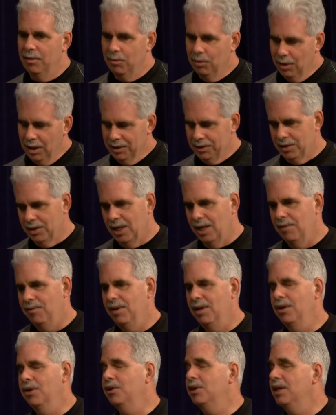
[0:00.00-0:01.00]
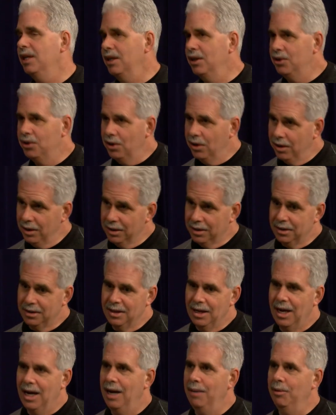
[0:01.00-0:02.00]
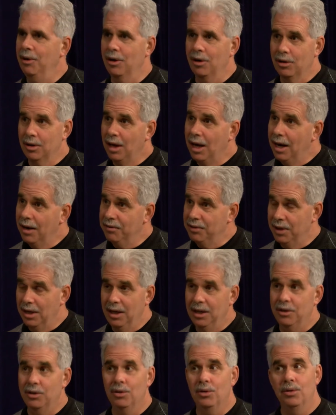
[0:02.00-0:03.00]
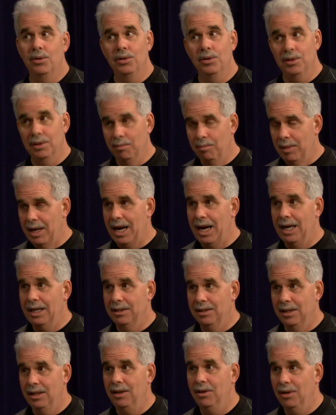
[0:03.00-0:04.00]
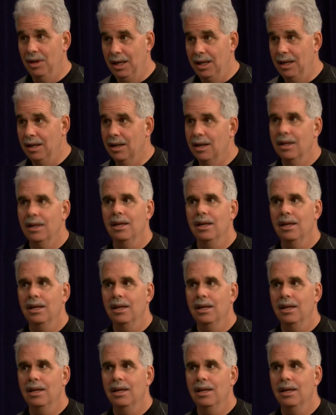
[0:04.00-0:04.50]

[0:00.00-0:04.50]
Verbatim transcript: We'll also give you your T-shirt at the time, your gloves, any tools and bags that you need.